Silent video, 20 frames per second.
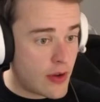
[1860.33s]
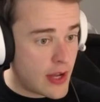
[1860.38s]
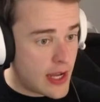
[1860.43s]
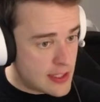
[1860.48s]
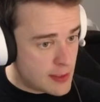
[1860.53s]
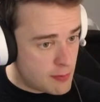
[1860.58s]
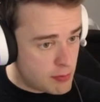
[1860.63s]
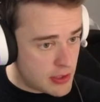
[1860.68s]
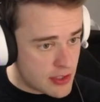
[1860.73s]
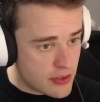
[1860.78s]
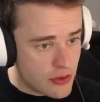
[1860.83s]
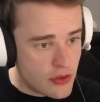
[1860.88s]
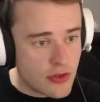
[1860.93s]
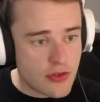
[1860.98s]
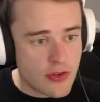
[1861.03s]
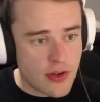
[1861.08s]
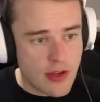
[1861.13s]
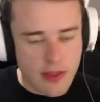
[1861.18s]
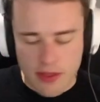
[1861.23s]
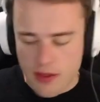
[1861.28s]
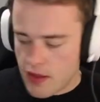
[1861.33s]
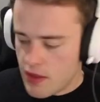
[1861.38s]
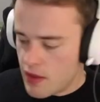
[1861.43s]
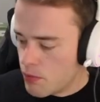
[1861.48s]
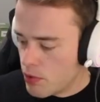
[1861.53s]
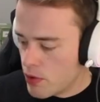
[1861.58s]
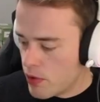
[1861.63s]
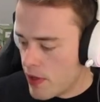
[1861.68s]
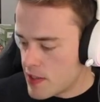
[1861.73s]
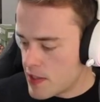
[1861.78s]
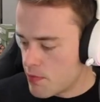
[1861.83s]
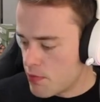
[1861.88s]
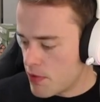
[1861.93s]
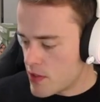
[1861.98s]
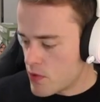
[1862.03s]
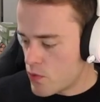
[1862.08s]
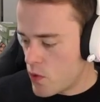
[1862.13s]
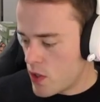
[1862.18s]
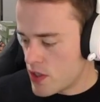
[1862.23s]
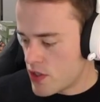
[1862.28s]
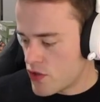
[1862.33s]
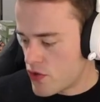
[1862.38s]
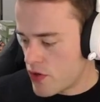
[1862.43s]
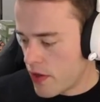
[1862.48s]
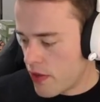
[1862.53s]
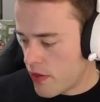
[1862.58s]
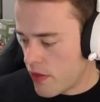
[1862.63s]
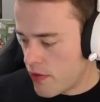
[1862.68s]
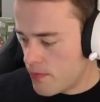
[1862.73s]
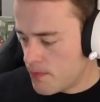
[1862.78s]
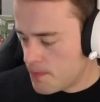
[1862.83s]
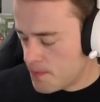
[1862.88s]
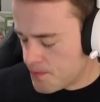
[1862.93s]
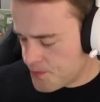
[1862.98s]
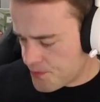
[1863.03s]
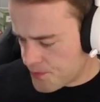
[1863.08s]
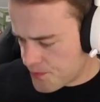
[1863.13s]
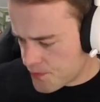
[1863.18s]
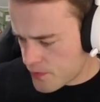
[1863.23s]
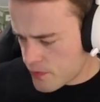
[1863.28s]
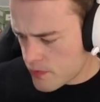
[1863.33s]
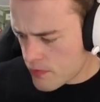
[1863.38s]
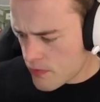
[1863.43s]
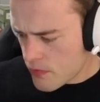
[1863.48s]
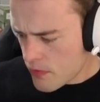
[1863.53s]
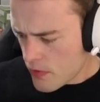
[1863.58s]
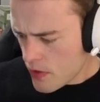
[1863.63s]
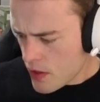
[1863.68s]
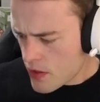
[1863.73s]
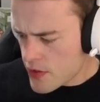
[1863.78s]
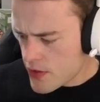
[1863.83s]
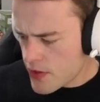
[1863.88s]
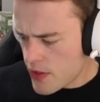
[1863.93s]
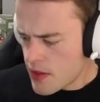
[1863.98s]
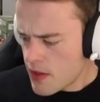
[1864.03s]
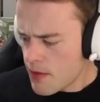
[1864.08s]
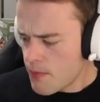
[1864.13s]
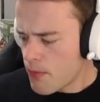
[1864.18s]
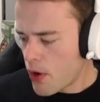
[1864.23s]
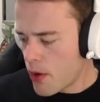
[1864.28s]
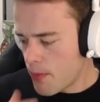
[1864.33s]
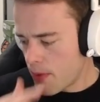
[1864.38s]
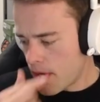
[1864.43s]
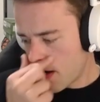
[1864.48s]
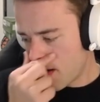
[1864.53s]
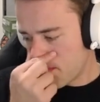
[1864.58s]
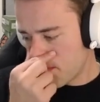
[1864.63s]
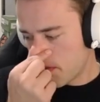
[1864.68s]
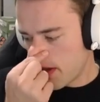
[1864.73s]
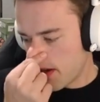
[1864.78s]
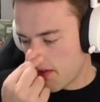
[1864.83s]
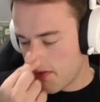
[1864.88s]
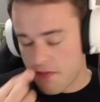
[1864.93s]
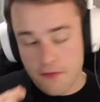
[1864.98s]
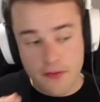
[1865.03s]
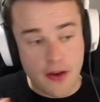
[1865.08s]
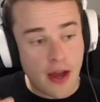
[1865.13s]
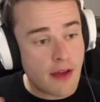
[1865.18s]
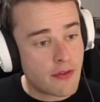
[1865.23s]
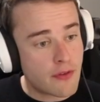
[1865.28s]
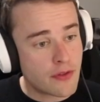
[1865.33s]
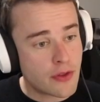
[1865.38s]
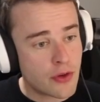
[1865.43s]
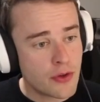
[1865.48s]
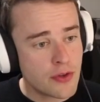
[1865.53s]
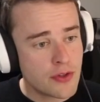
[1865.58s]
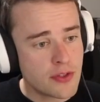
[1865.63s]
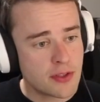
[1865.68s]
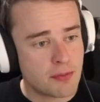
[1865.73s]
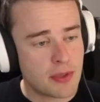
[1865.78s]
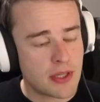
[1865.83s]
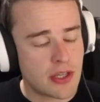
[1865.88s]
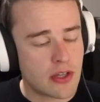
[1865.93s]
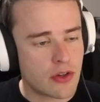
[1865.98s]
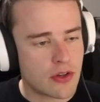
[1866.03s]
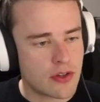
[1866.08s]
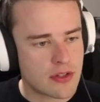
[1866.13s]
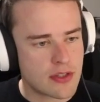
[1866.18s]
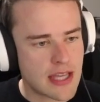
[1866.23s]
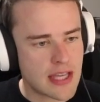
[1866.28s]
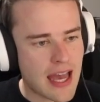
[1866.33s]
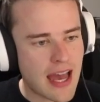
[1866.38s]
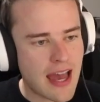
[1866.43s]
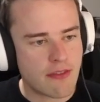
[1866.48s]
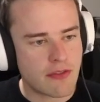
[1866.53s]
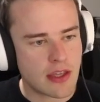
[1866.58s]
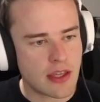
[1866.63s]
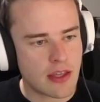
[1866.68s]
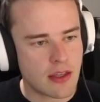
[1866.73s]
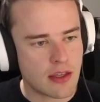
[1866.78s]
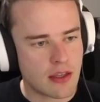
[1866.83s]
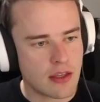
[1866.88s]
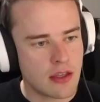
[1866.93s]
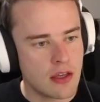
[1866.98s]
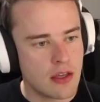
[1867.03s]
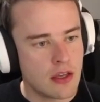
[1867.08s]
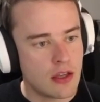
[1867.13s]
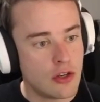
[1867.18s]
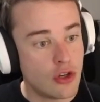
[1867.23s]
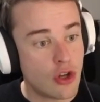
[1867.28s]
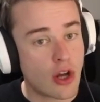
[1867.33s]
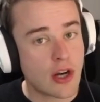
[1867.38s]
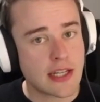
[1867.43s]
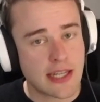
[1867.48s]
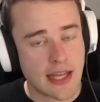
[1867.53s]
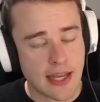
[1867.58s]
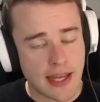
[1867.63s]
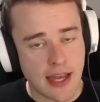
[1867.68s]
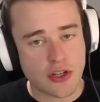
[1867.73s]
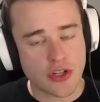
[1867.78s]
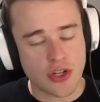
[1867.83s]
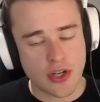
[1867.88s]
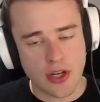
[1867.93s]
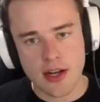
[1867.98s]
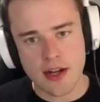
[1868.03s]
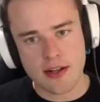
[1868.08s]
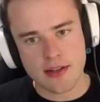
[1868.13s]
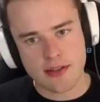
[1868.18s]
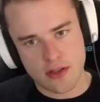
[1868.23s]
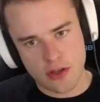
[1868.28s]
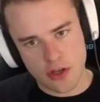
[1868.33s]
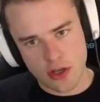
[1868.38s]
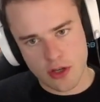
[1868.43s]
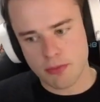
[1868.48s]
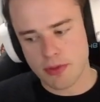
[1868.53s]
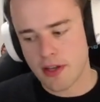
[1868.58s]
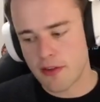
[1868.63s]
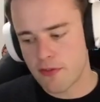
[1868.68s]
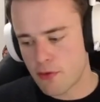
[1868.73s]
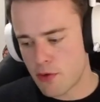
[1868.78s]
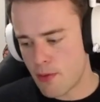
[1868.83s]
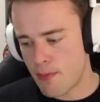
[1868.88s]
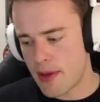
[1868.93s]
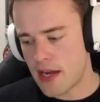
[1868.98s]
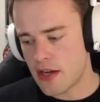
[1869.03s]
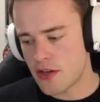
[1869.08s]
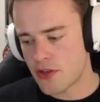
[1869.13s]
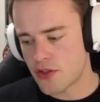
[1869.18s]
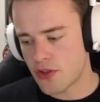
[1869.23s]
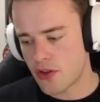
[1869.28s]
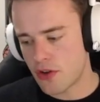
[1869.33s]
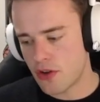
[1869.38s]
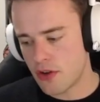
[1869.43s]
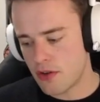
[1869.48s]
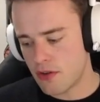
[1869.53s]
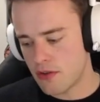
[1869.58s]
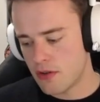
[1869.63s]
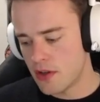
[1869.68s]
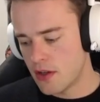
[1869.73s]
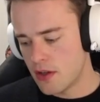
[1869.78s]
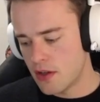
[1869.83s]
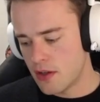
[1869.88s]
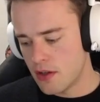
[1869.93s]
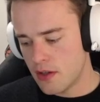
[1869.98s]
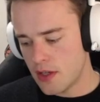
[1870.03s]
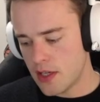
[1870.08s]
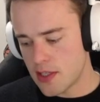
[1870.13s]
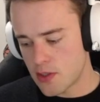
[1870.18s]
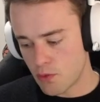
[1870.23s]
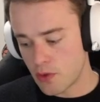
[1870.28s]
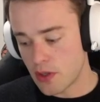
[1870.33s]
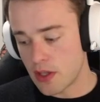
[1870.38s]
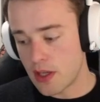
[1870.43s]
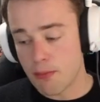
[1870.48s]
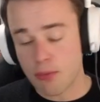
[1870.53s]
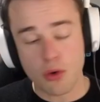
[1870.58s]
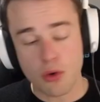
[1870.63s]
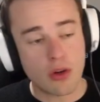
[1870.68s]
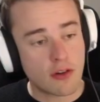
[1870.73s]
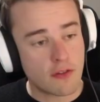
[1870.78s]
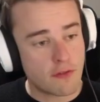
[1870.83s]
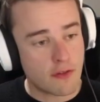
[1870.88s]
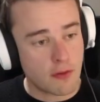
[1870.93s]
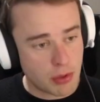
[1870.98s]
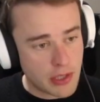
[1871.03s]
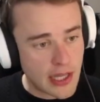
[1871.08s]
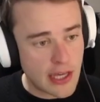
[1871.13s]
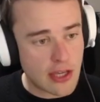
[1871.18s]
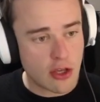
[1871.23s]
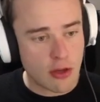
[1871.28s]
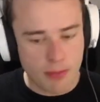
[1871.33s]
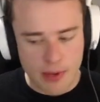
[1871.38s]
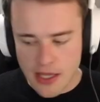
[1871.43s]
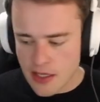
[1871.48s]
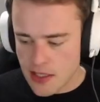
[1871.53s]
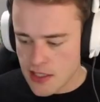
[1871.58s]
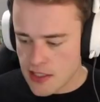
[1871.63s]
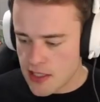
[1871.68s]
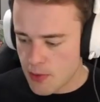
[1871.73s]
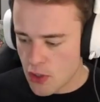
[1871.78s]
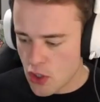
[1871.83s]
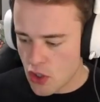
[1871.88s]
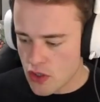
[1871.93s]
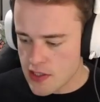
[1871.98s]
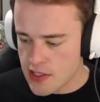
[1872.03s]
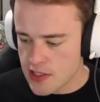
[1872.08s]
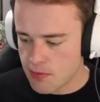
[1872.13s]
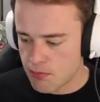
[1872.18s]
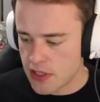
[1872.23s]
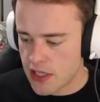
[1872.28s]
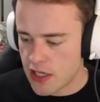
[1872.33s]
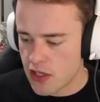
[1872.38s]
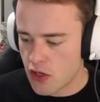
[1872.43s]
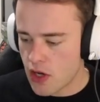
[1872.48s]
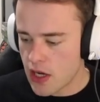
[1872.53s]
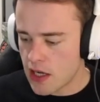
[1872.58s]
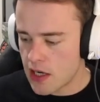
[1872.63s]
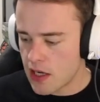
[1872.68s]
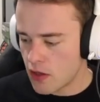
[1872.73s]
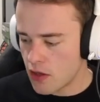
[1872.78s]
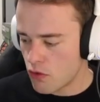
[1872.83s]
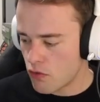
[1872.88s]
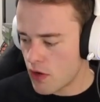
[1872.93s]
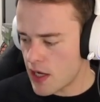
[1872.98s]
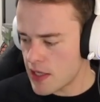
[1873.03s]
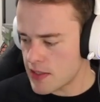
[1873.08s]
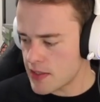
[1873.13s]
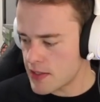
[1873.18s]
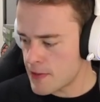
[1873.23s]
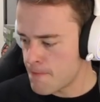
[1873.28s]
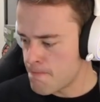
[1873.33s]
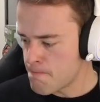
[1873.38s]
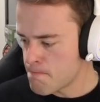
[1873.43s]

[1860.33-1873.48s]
adds +2 strength and the blue adds +1 strength. So at the moment, I'm playing 5 of those because having non-attack action cards that you can play from your banished zone is really important for playing your Bounding Demigons and playing your Unhallowed Rites.